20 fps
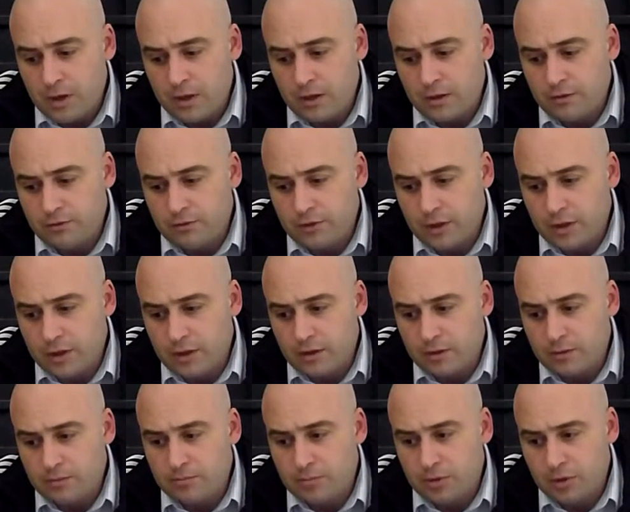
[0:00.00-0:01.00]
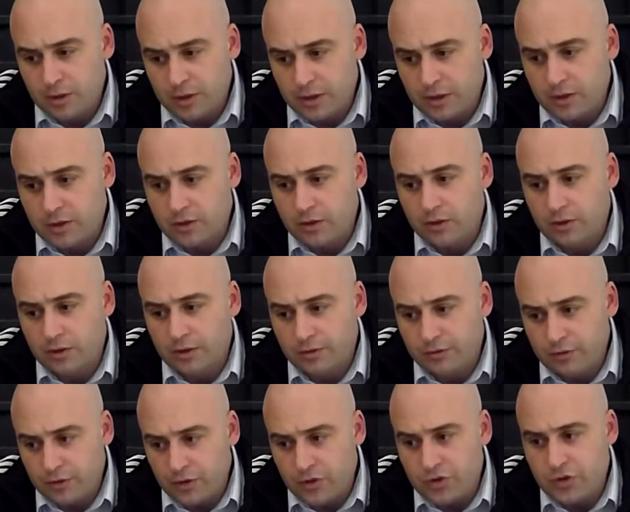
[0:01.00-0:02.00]
of uh, political
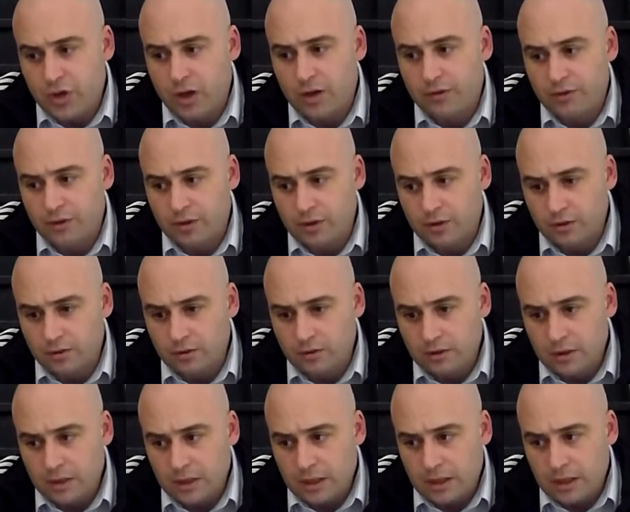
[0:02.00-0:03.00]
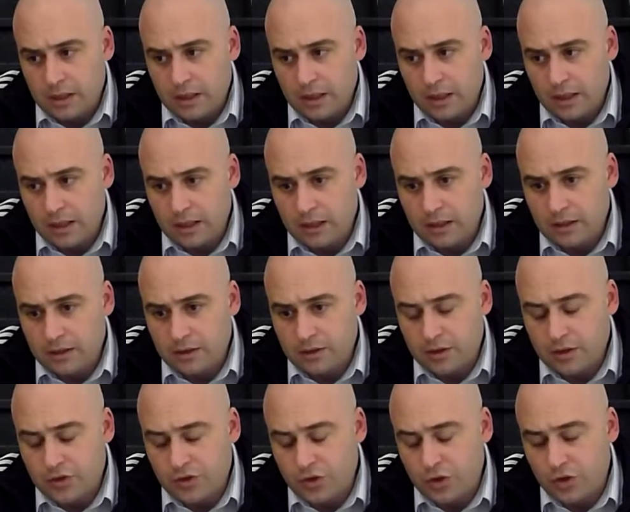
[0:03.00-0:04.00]
and philosophical uh,
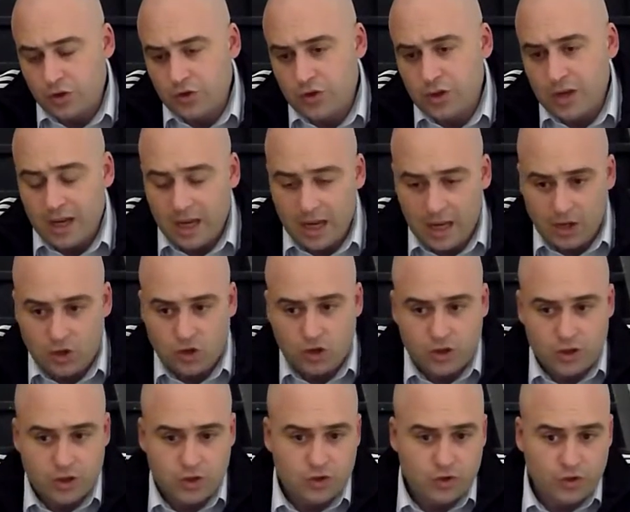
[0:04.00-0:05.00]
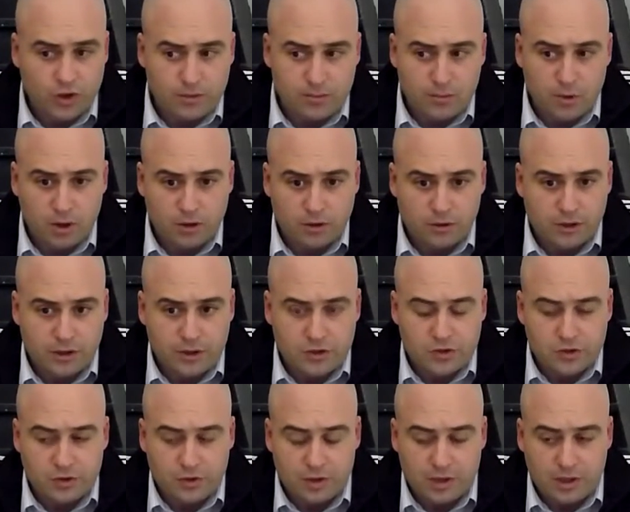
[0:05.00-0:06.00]
concerns ancient history and modern
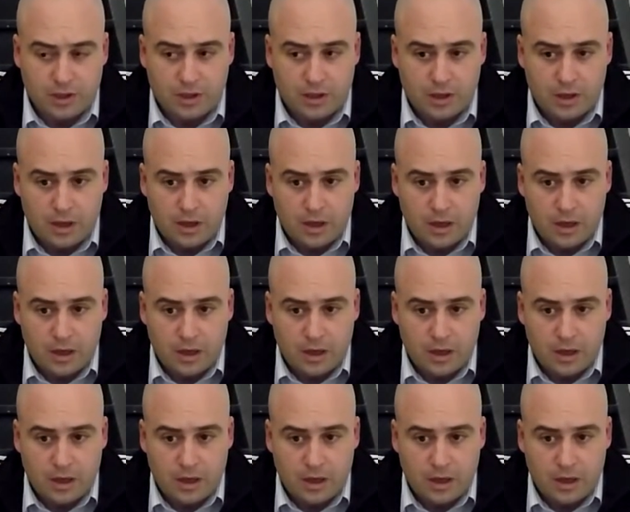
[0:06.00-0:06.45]
history,